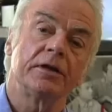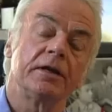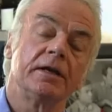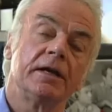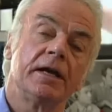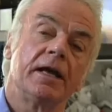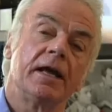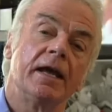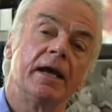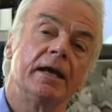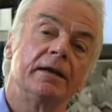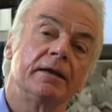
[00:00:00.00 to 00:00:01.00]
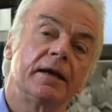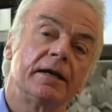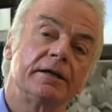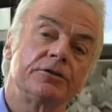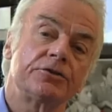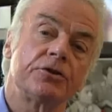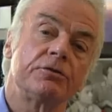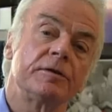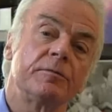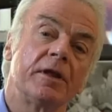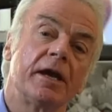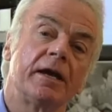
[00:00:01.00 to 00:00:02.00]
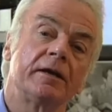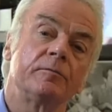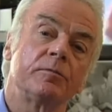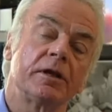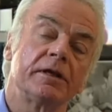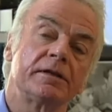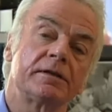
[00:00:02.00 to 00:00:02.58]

and, and I'd show him that and play